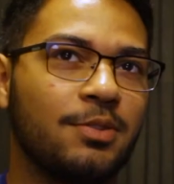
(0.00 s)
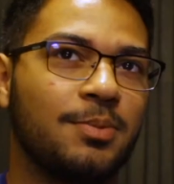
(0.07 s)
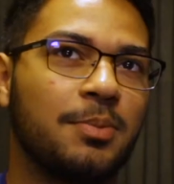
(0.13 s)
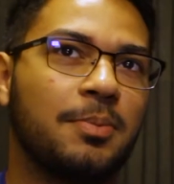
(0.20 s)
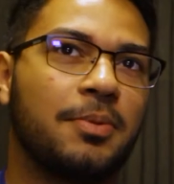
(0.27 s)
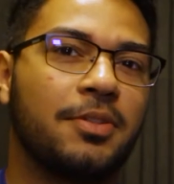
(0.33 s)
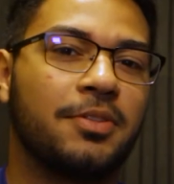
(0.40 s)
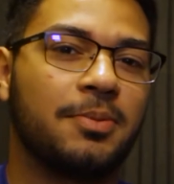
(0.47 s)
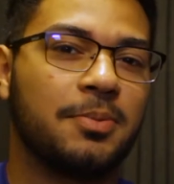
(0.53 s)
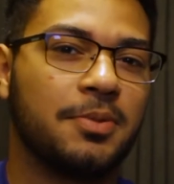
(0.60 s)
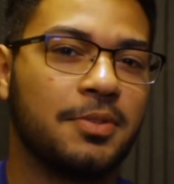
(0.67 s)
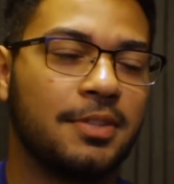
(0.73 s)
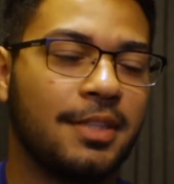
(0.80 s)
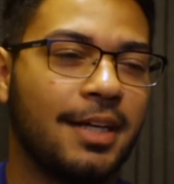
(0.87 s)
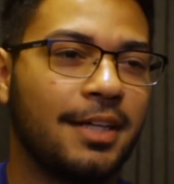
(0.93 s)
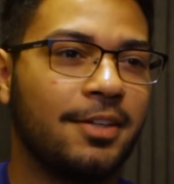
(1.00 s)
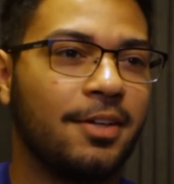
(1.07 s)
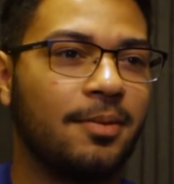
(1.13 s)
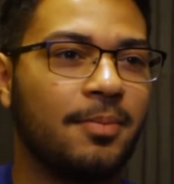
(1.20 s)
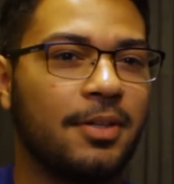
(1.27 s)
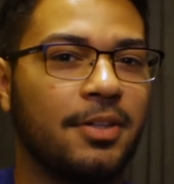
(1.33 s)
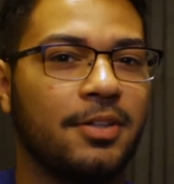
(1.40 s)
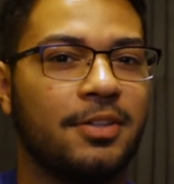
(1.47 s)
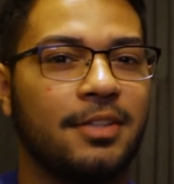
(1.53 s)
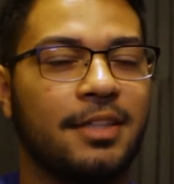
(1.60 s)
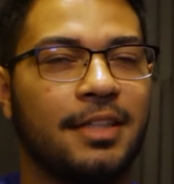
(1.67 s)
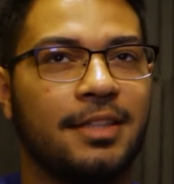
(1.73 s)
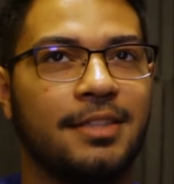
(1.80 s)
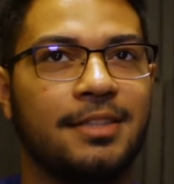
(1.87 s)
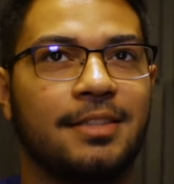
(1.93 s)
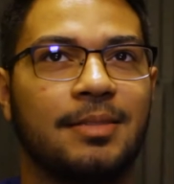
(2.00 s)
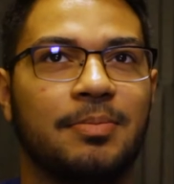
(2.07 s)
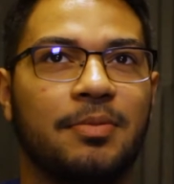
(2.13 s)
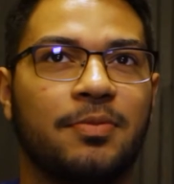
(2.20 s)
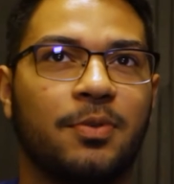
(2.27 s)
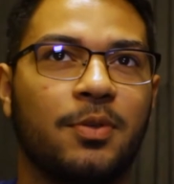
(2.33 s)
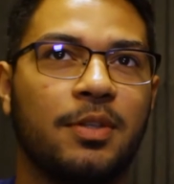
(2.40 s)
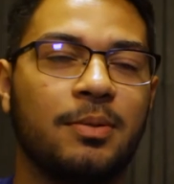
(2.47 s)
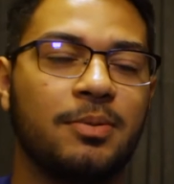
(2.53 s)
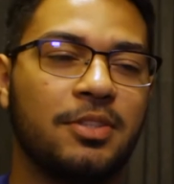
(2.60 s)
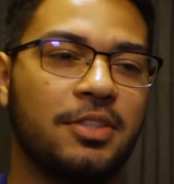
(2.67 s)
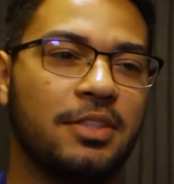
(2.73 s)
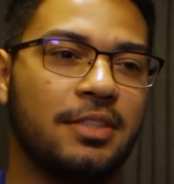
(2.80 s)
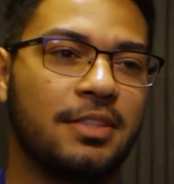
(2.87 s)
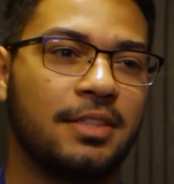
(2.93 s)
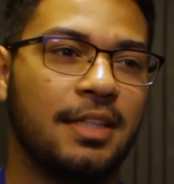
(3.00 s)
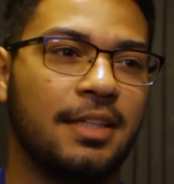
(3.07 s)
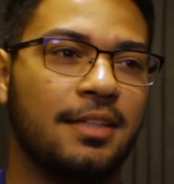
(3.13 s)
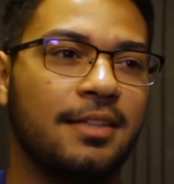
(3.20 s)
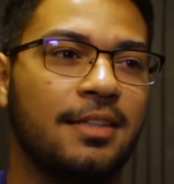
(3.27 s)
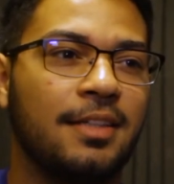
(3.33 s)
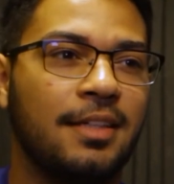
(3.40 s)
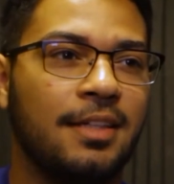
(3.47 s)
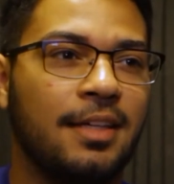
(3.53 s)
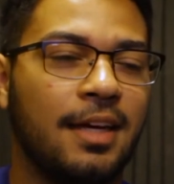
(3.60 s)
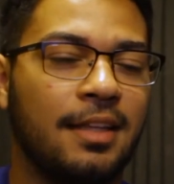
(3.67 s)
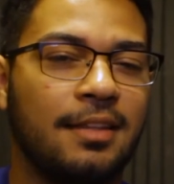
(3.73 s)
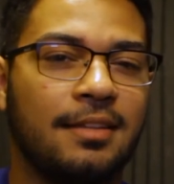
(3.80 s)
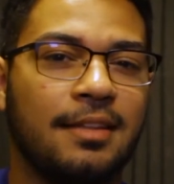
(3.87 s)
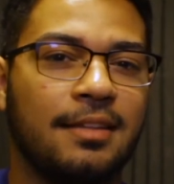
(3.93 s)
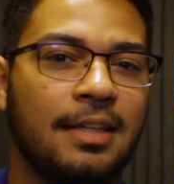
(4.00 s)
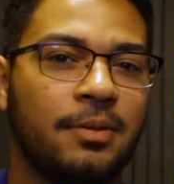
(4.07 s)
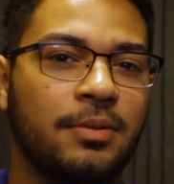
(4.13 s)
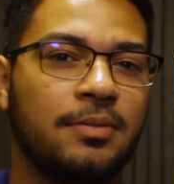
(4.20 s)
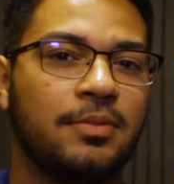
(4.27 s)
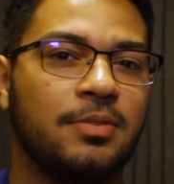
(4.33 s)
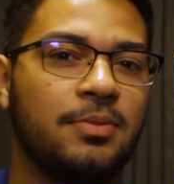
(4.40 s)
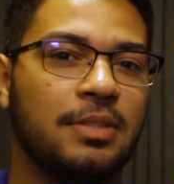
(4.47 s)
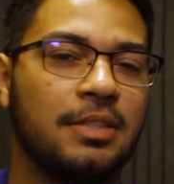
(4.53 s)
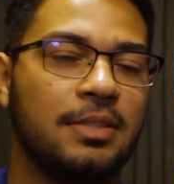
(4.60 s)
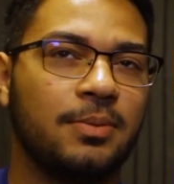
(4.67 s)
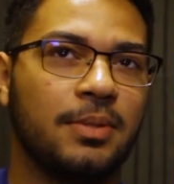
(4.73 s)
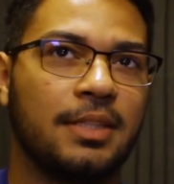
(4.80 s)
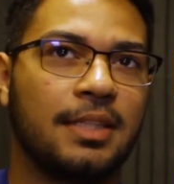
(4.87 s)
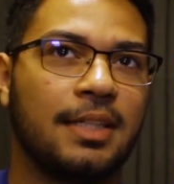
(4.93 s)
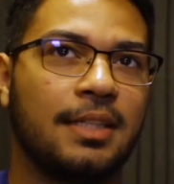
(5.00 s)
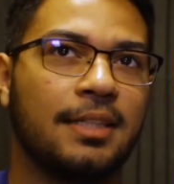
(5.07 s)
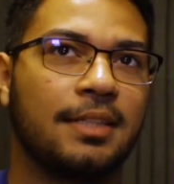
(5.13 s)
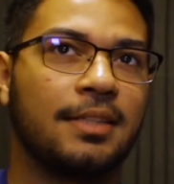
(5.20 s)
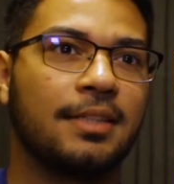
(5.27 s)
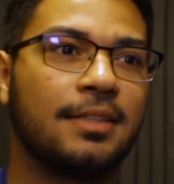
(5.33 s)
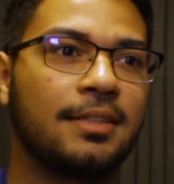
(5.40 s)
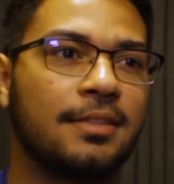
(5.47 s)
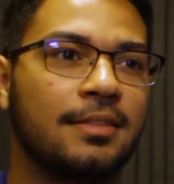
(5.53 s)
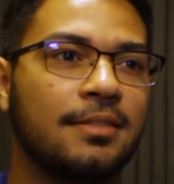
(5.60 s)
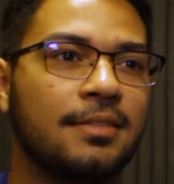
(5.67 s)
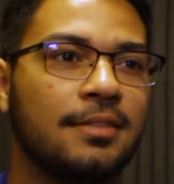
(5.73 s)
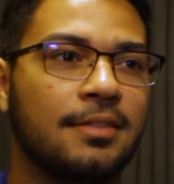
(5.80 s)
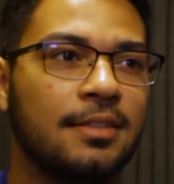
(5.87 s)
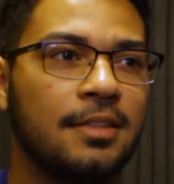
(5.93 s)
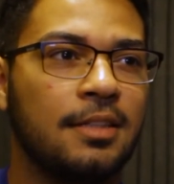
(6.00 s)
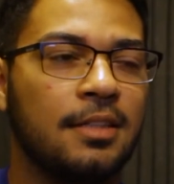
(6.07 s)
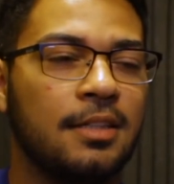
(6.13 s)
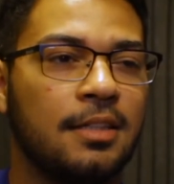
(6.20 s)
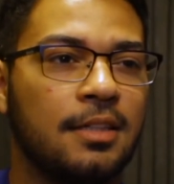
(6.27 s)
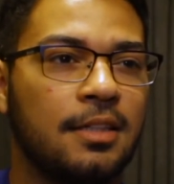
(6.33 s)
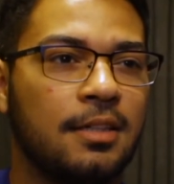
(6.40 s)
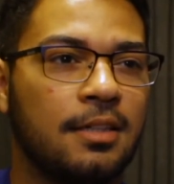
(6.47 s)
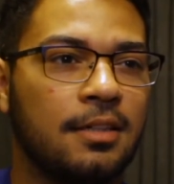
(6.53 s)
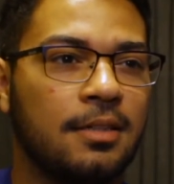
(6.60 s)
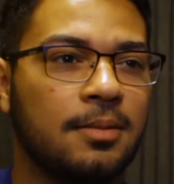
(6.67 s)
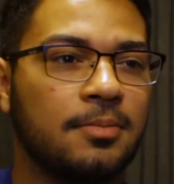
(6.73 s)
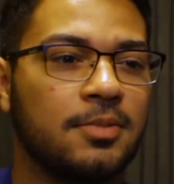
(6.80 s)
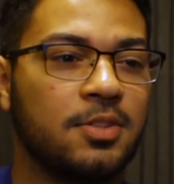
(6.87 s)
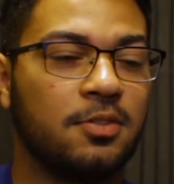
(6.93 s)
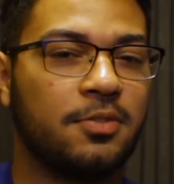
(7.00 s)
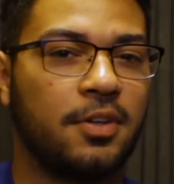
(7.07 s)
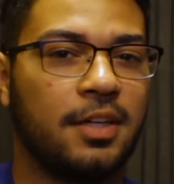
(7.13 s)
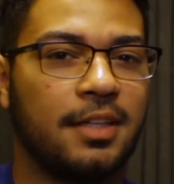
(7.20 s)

was more personable. I had gone by other aliases before. It was just that I think that one was really the one that kind of clicked, and so far